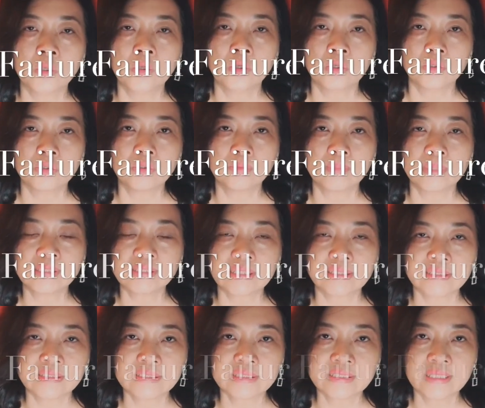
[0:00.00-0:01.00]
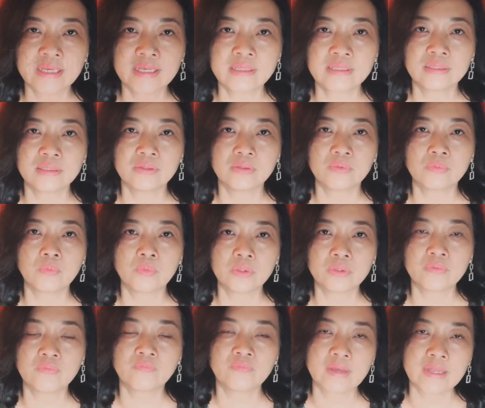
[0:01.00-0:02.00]
You must understand the word
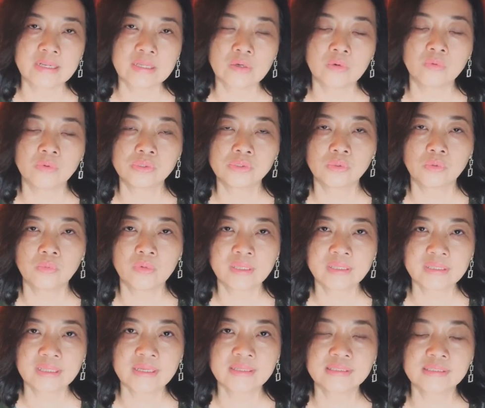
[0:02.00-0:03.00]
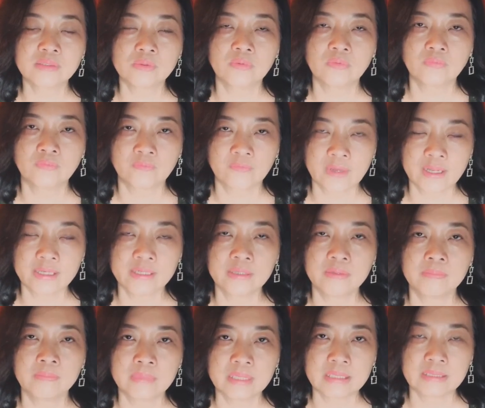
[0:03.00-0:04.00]
failure. So what does failure
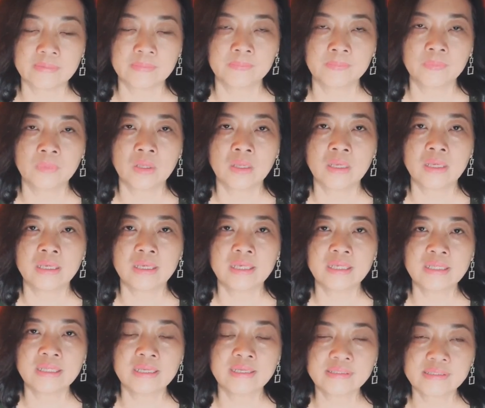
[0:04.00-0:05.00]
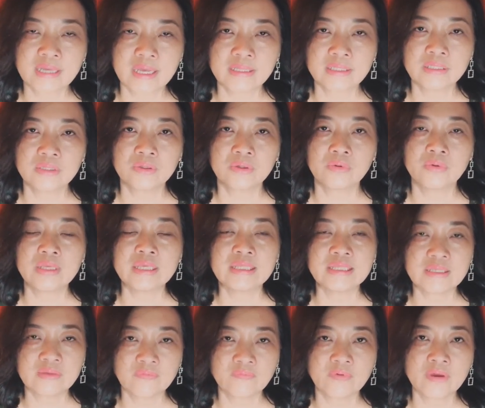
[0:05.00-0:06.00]
mean? In his article, he
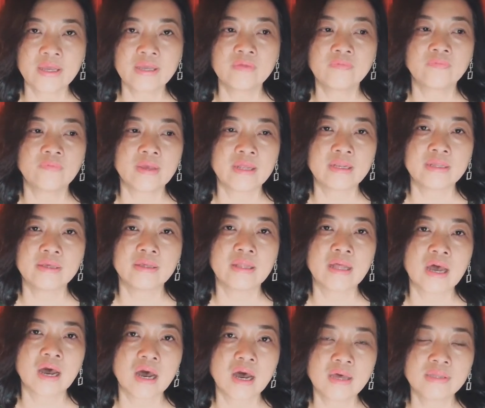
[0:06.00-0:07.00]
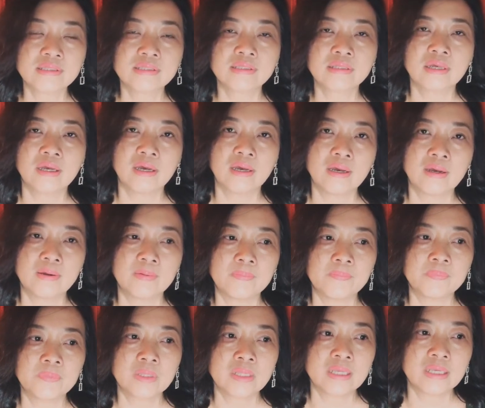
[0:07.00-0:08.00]
defined failure as
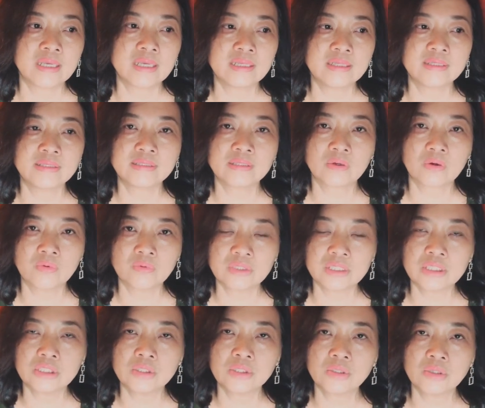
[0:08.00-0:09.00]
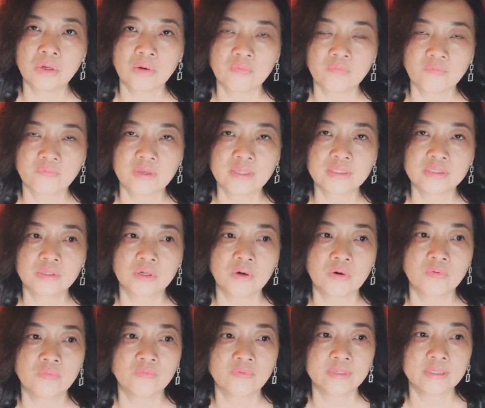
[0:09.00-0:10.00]
it is a condition or fact
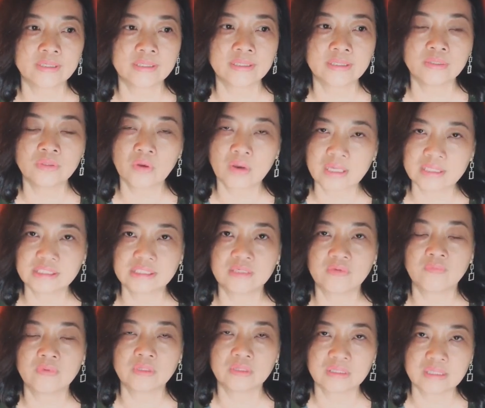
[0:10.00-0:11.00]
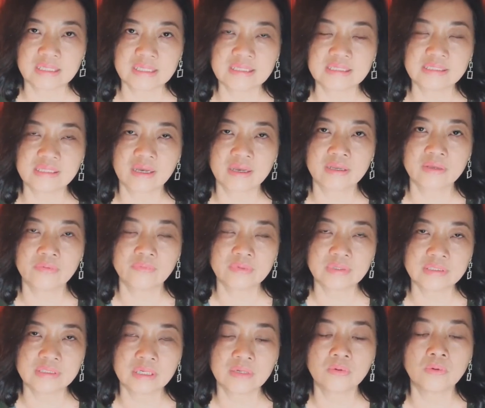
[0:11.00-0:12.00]
of not achieving the desired
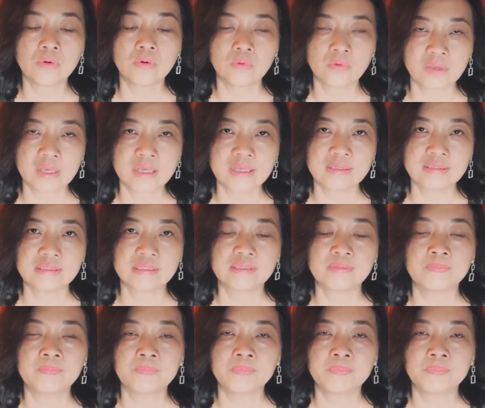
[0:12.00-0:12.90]
result or aims.